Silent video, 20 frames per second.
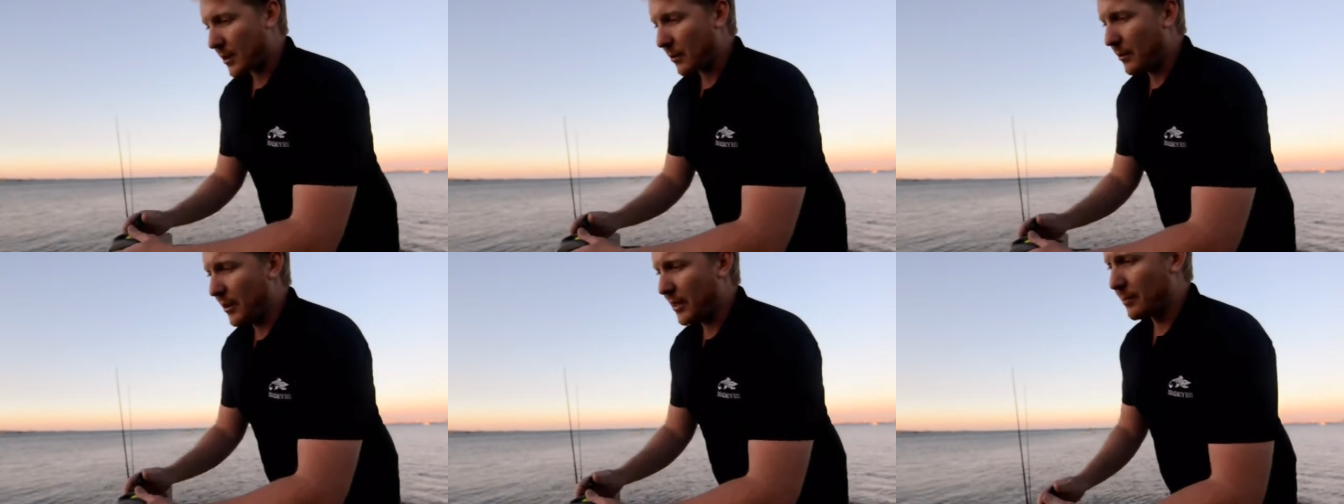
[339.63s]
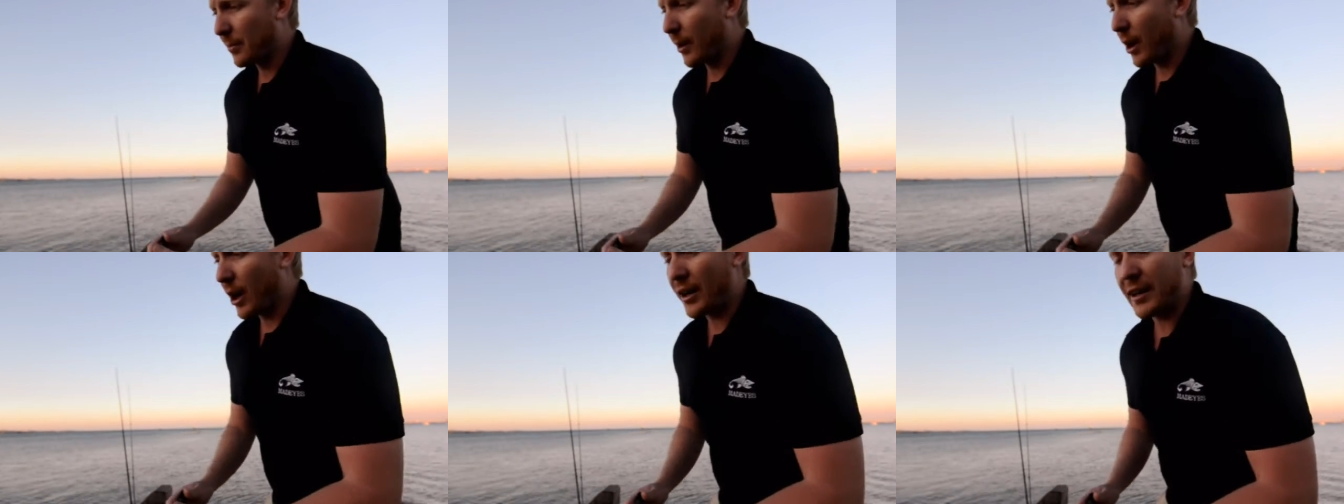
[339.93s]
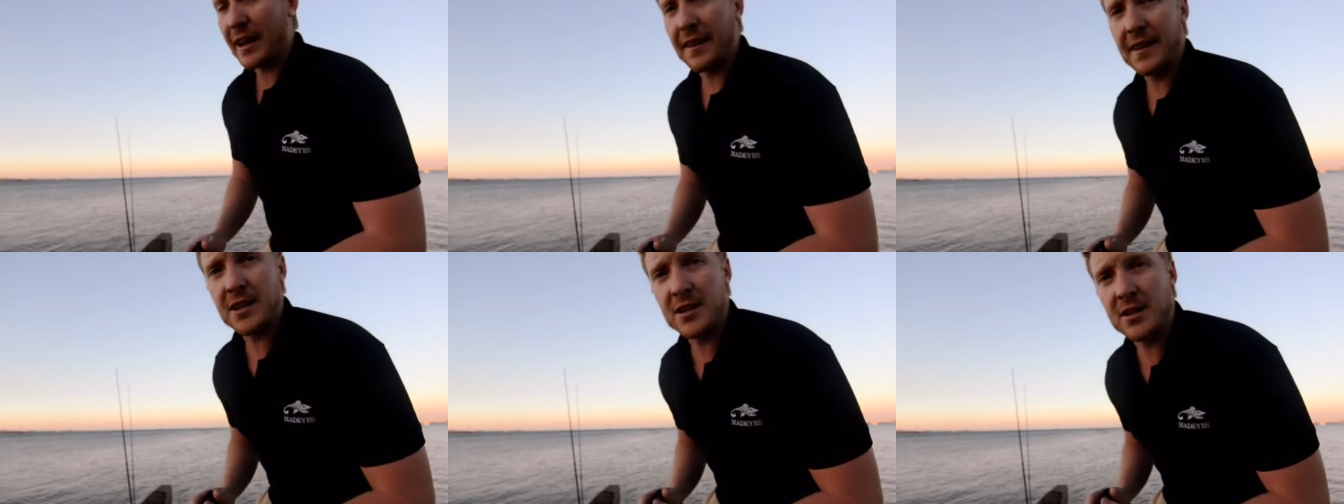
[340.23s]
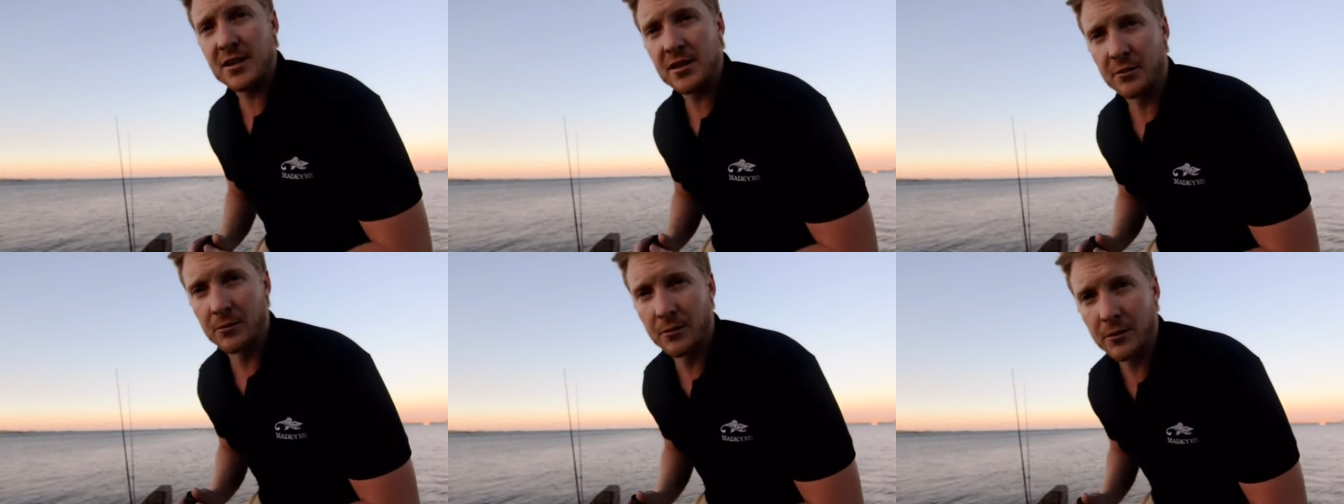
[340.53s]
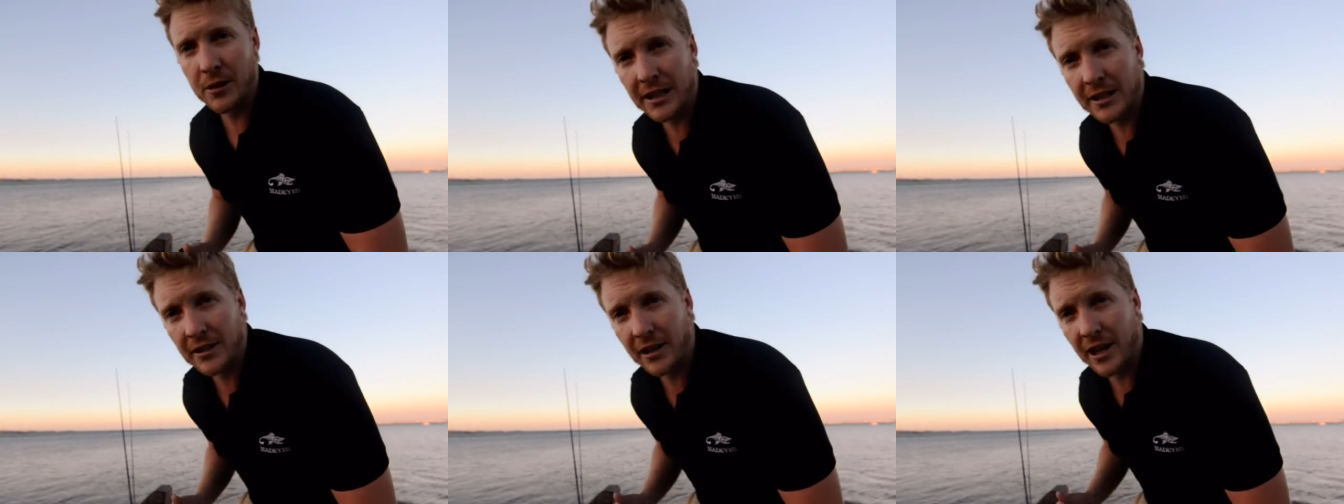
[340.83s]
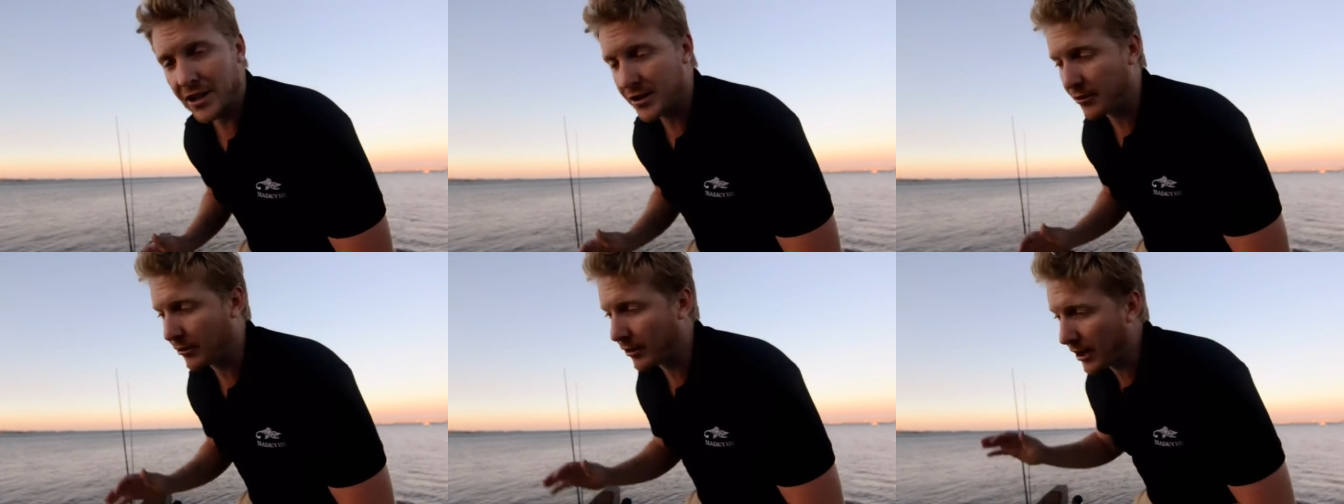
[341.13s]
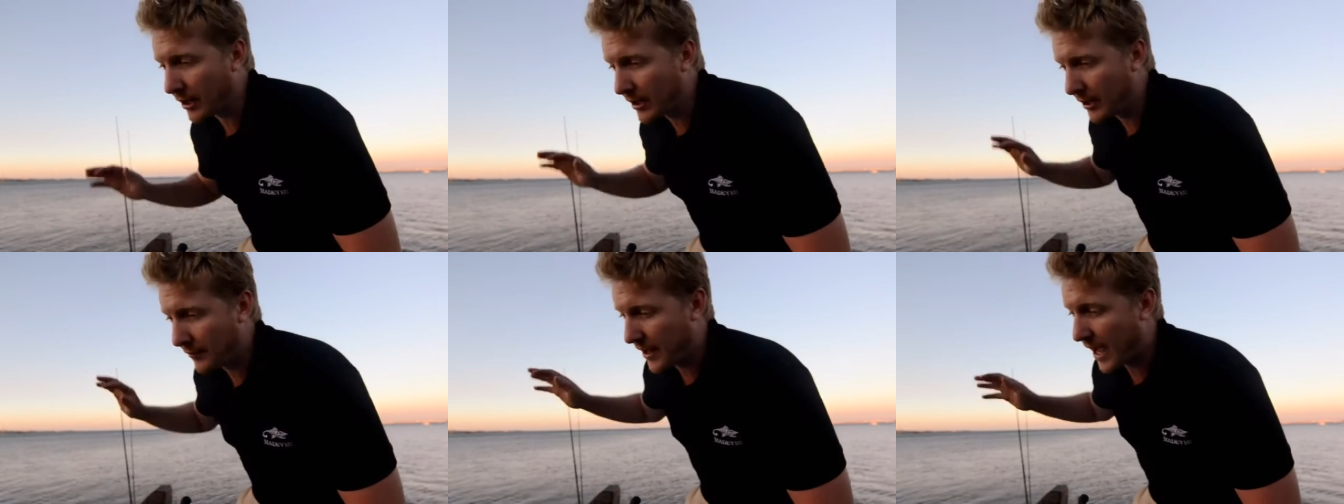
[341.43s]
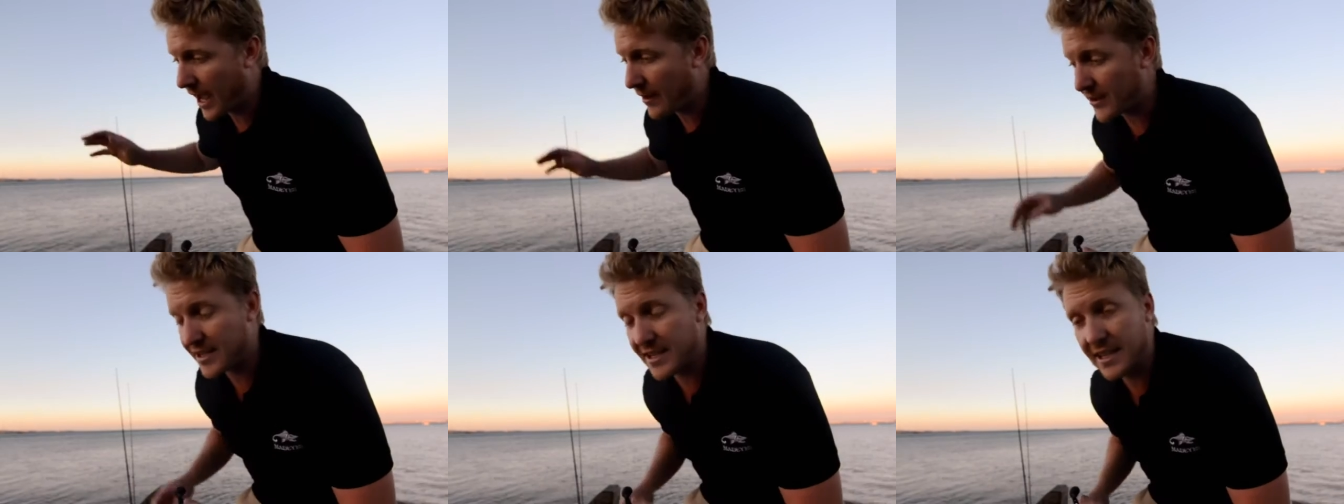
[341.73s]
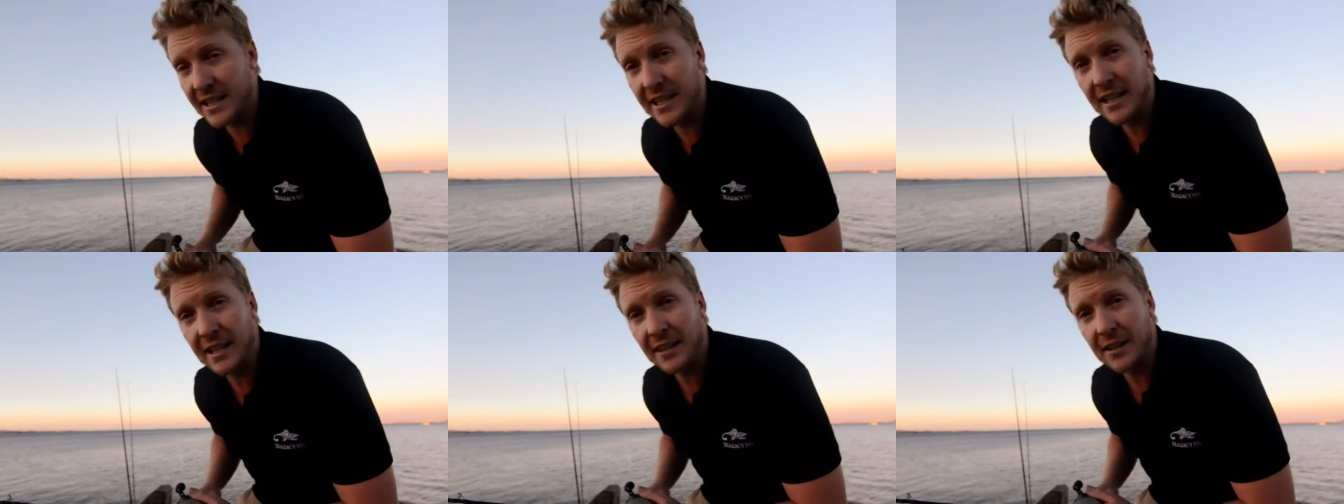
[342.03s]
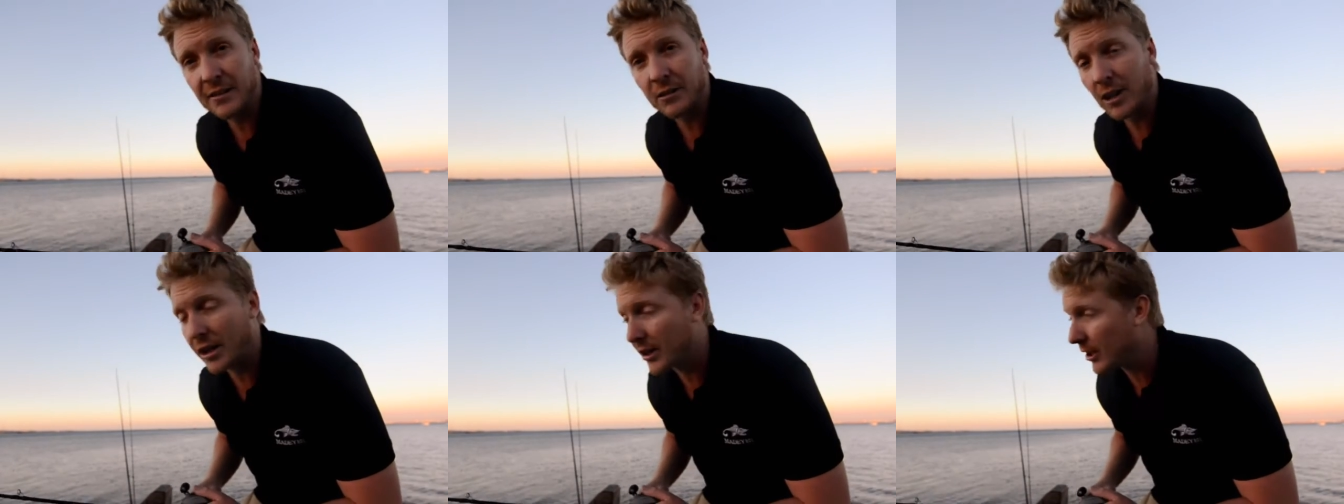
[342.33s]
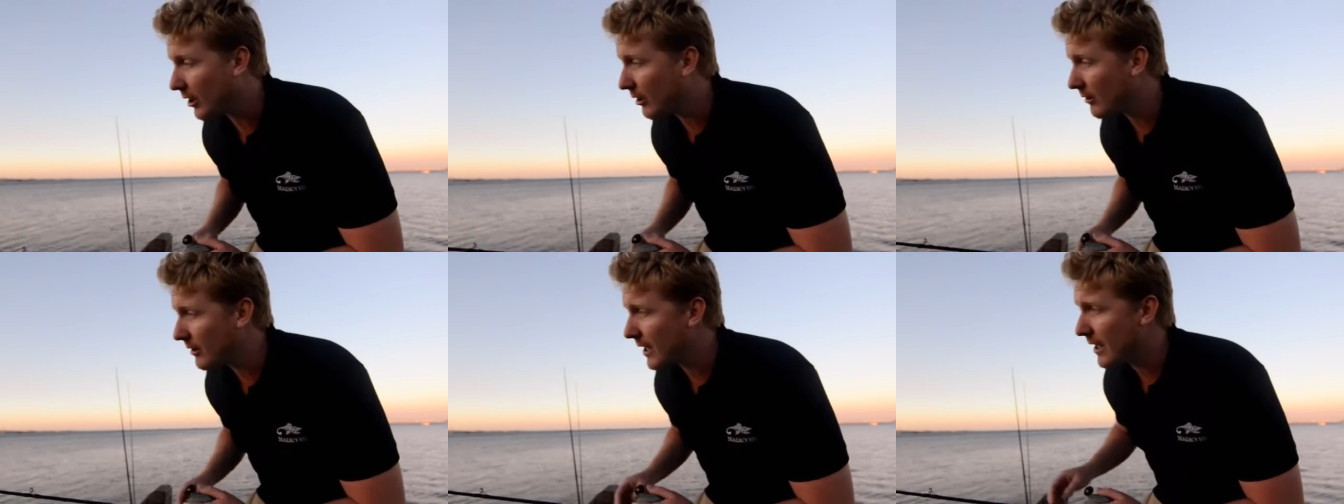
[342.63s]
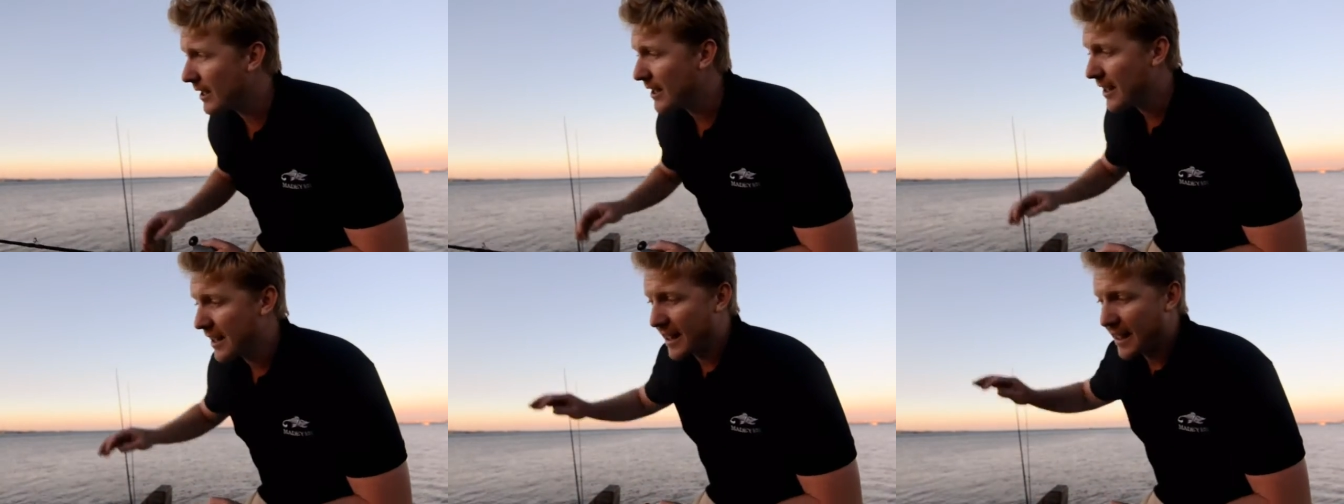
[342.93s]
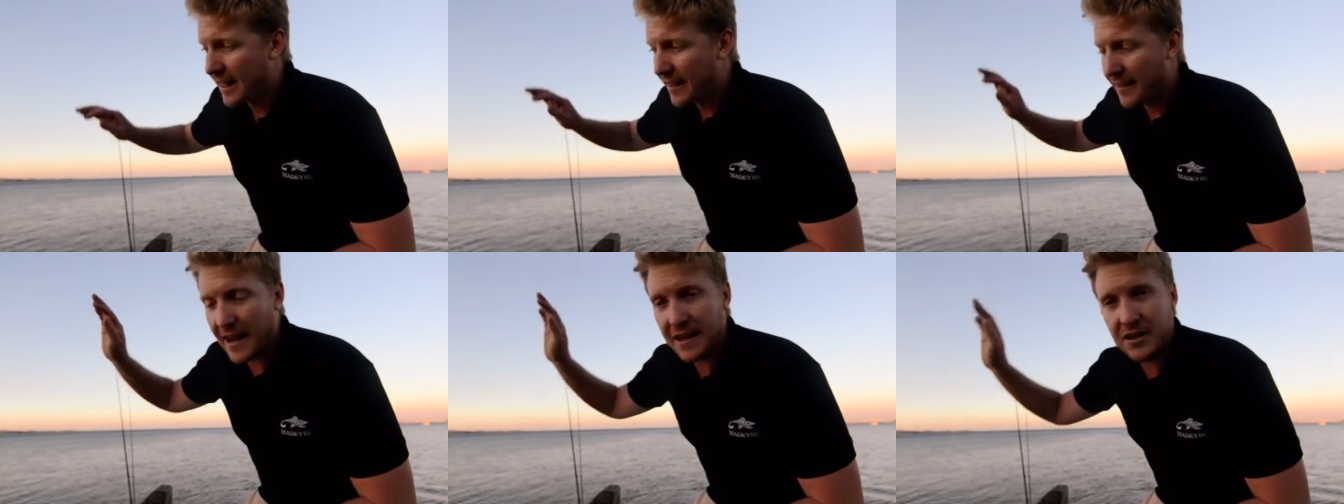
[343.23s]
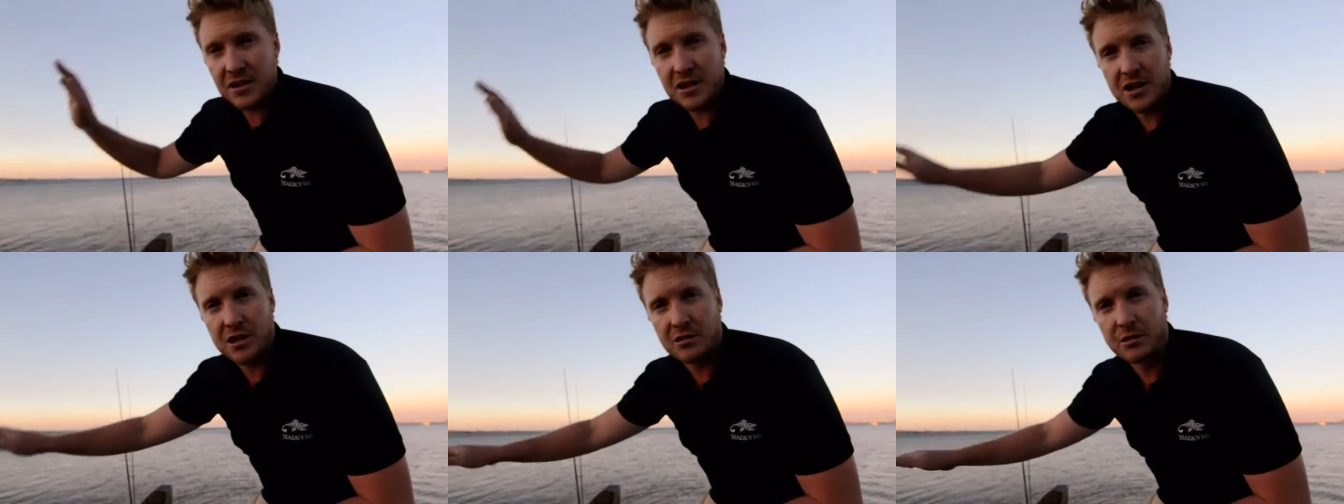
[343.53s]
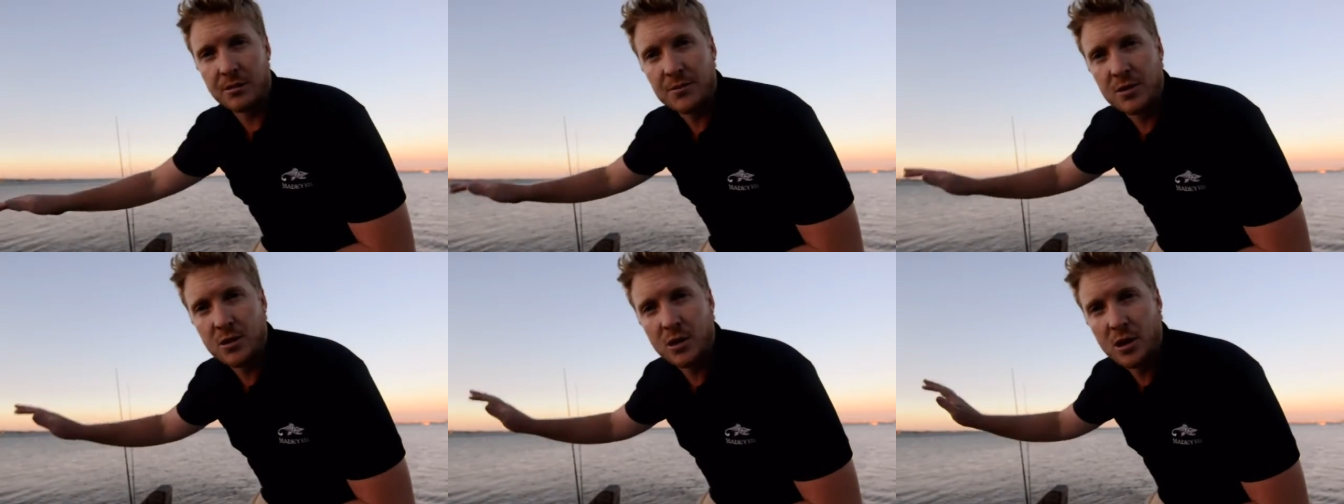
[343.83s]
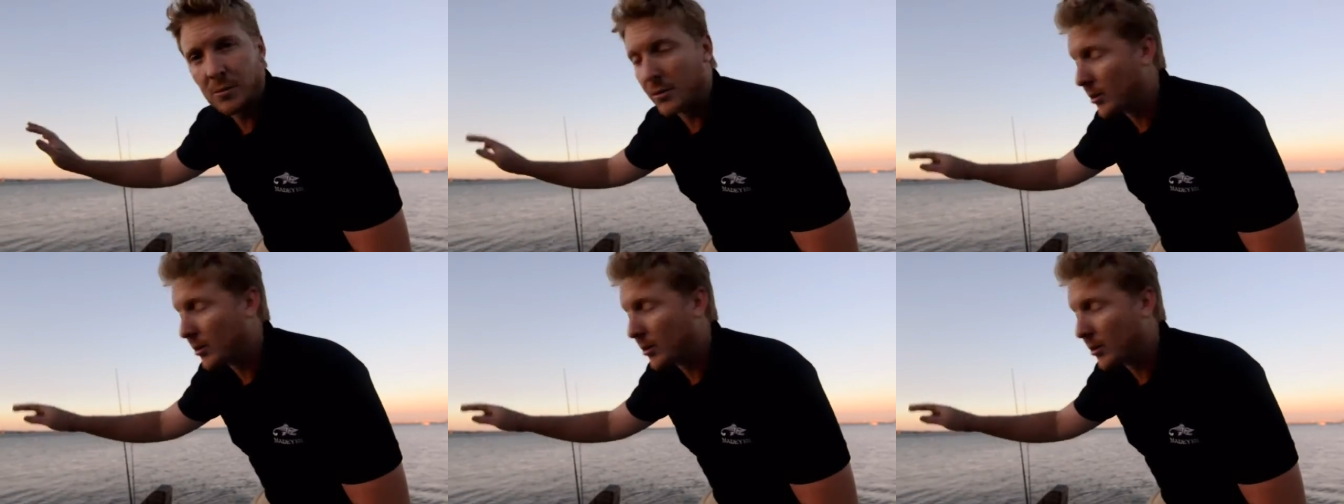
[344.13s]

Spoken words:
with the boat. Now this is a really nice rod. If you have it sitting in the rod holder, that's just going to absorb